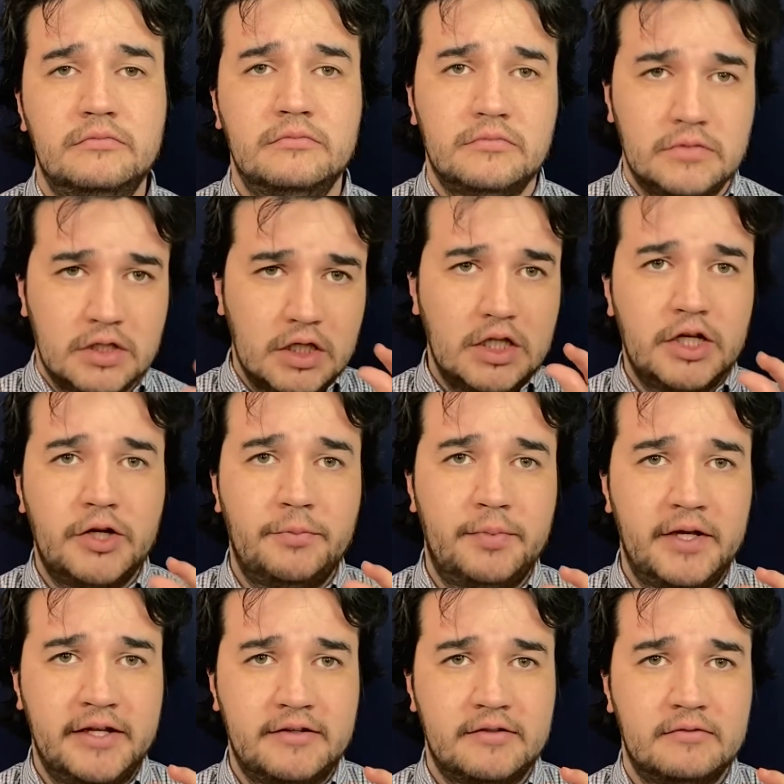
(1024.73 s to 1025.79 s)
little
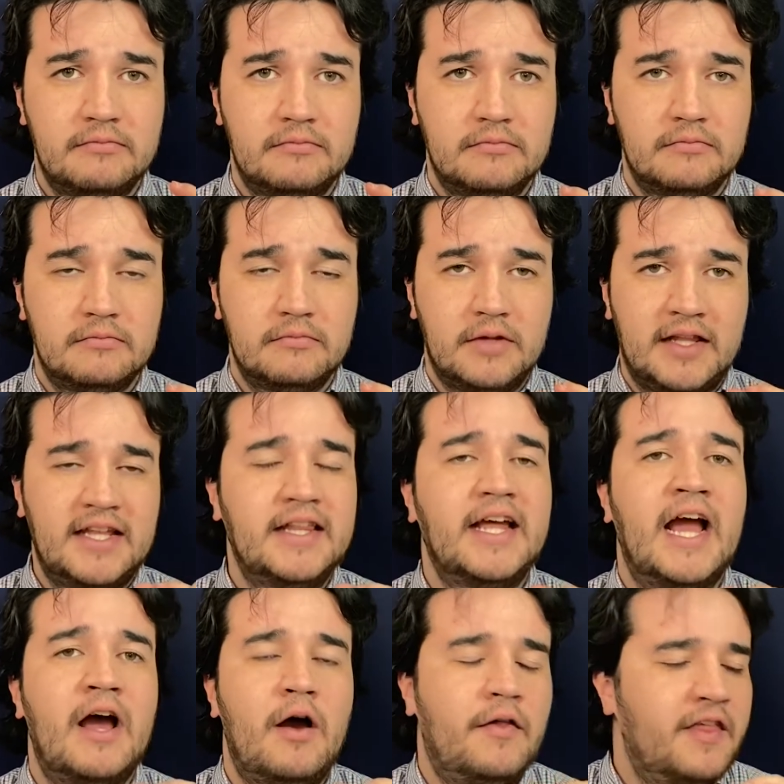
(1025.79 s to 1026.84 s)
bit. I
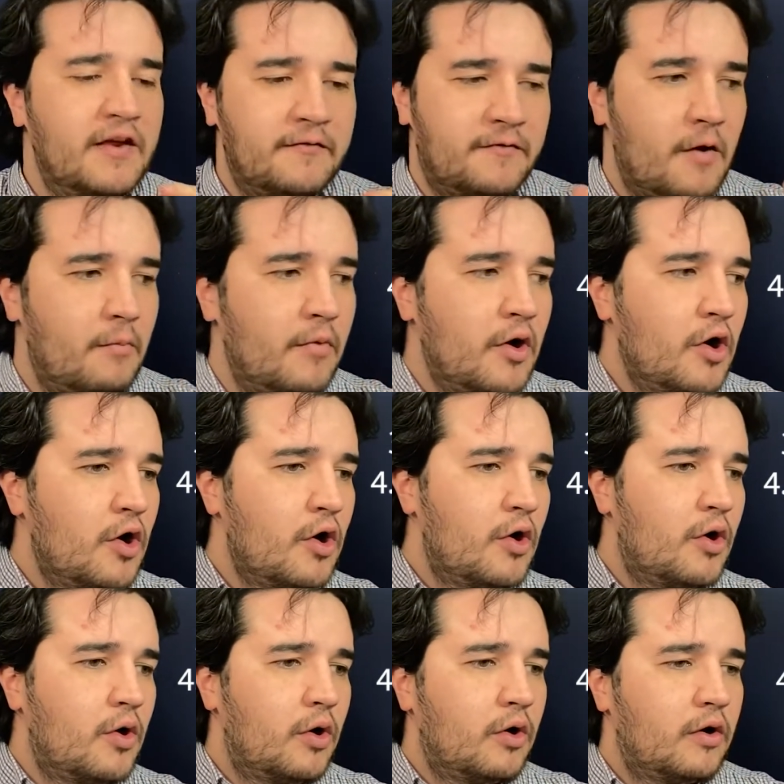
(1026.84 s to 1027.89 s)
think from
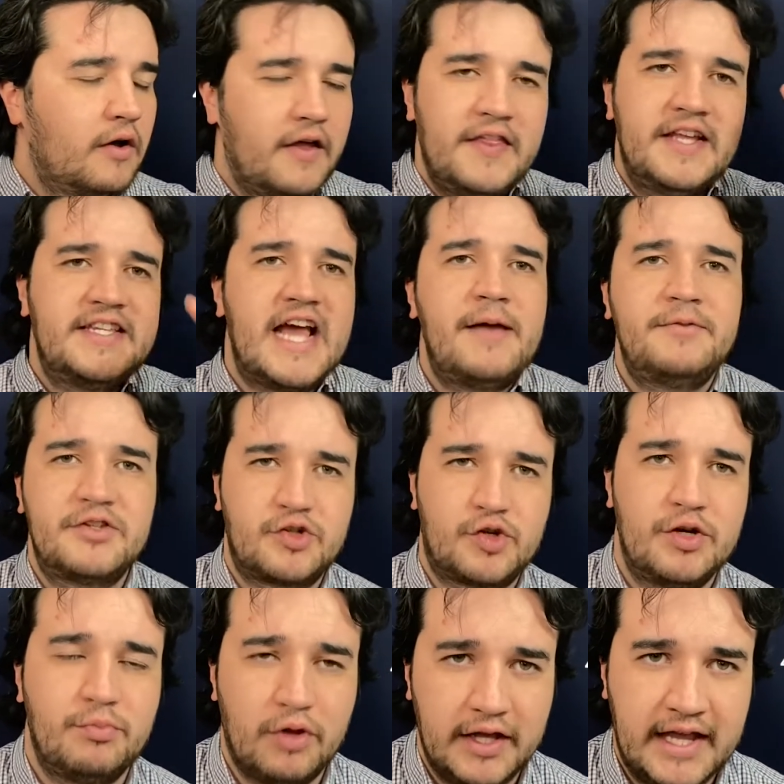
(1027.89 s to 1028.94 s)
in the adapted
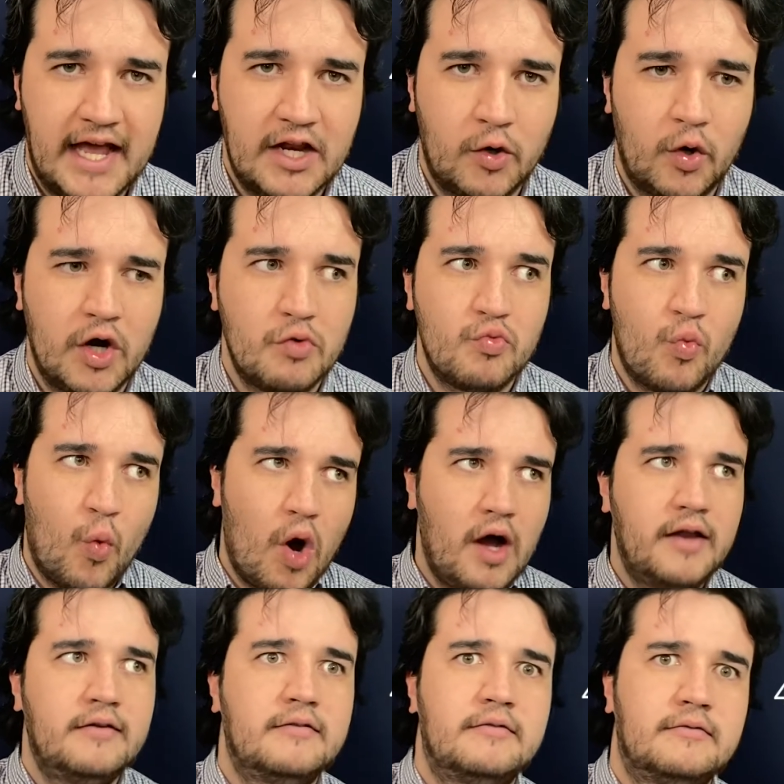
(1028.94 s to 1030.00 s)
screenplay category,
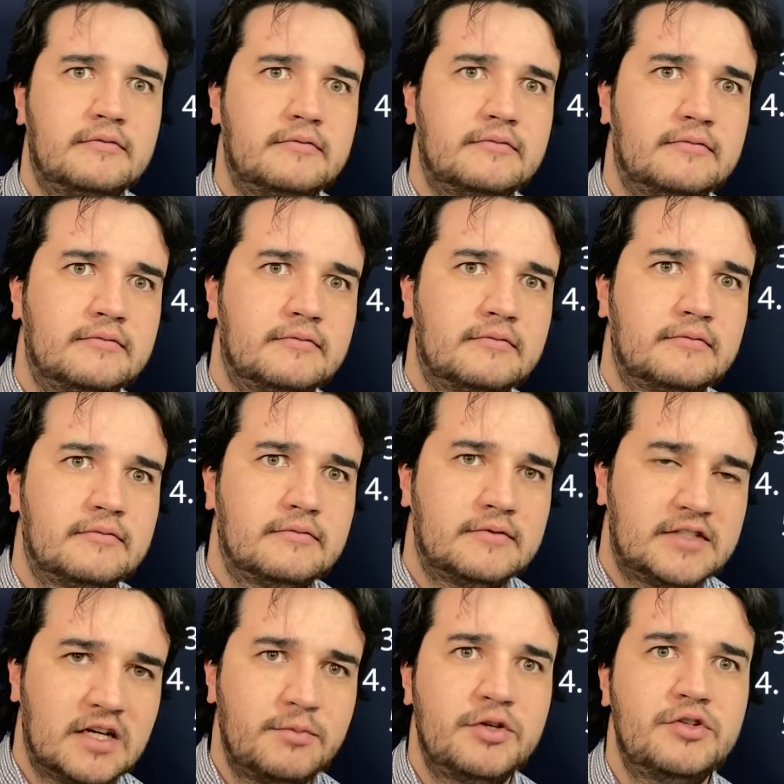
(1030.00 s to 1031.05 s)
one
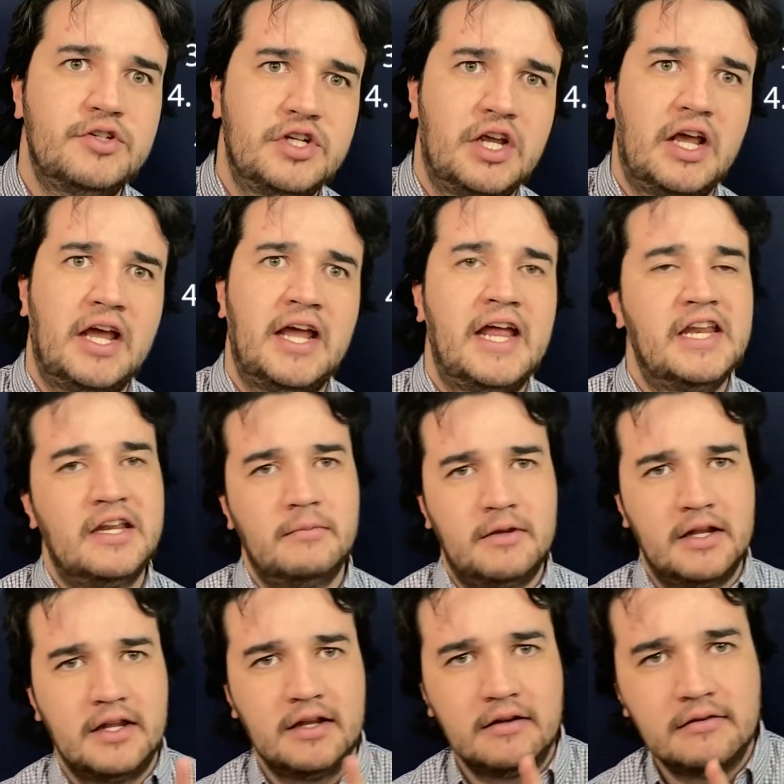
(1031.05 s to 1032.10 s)
WGA ended up
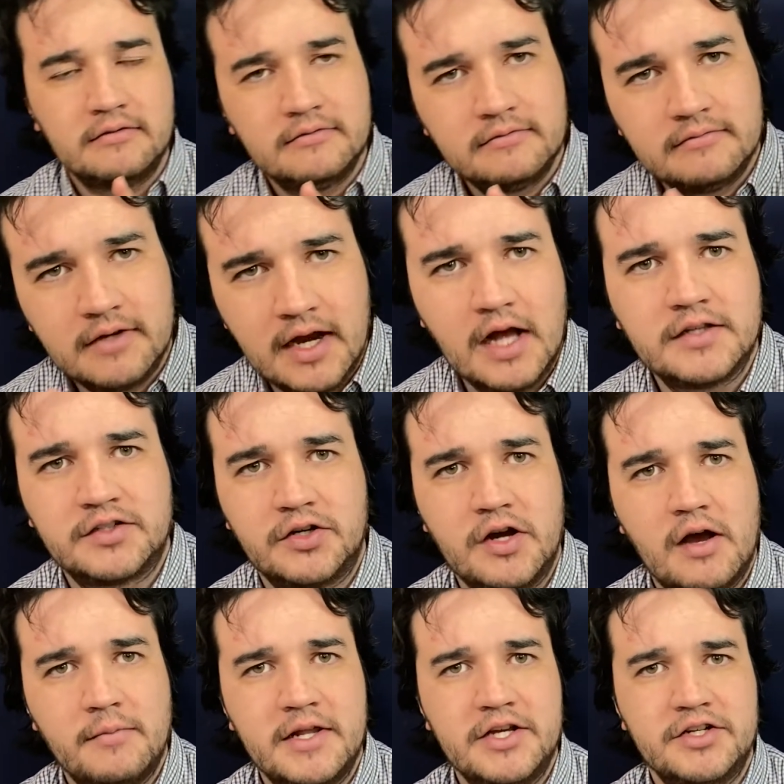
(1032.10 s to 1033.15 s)
getting an Oscar
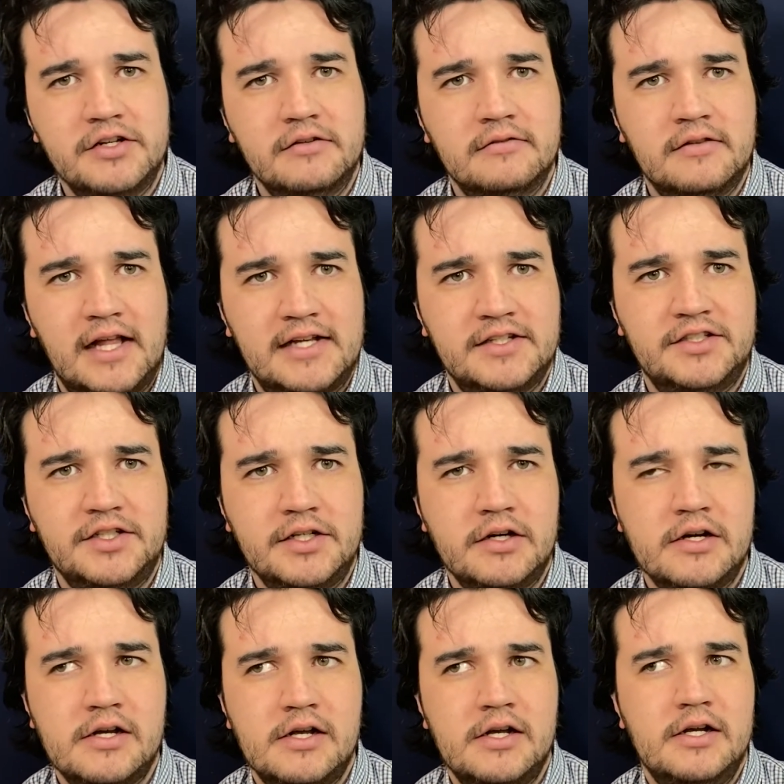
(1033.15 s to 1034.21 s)
nomination last year.
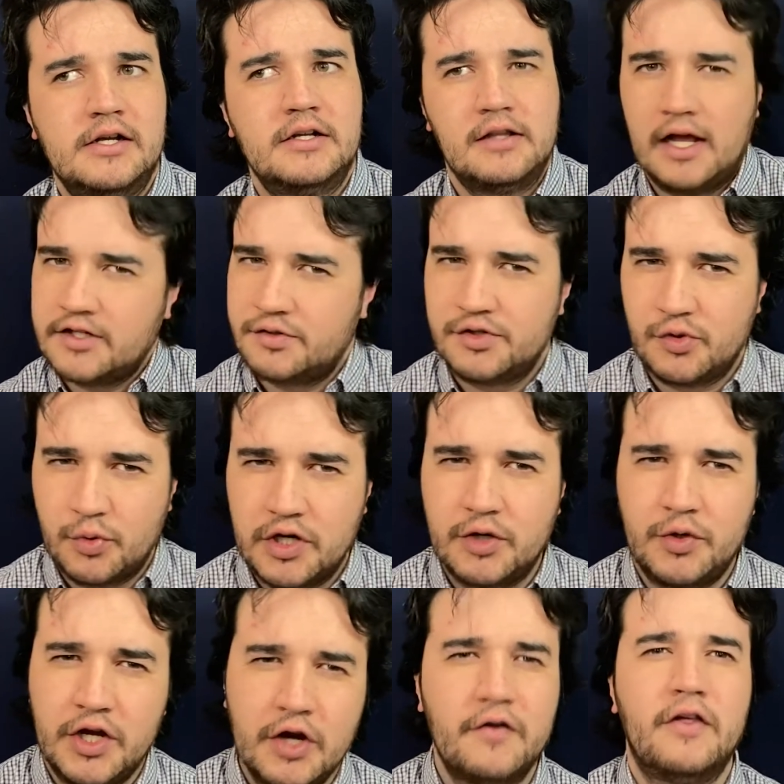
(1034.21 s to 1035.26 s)
Last year was a
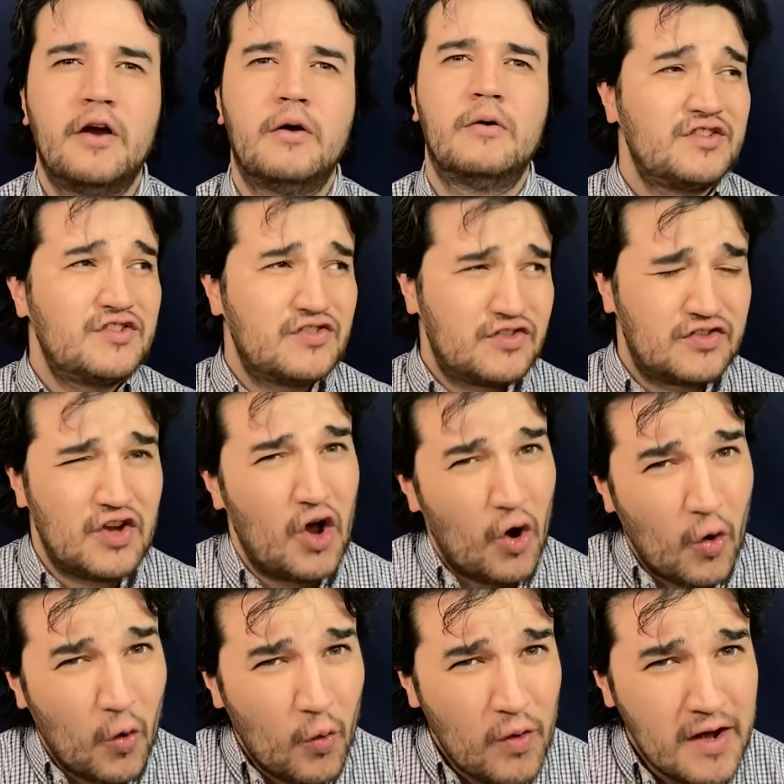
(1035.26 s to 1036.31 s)
weird year though.
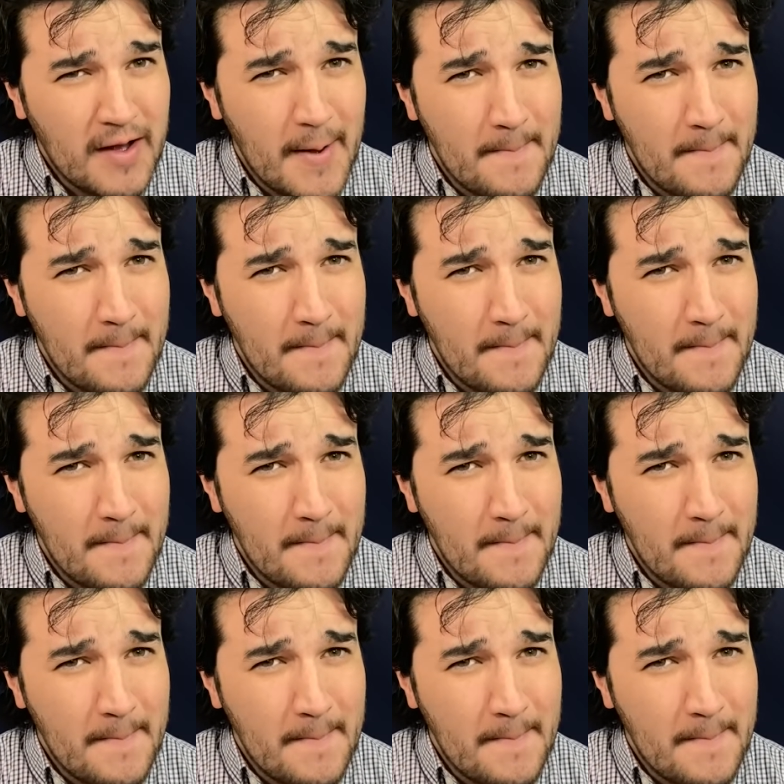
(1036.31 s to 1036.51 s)
So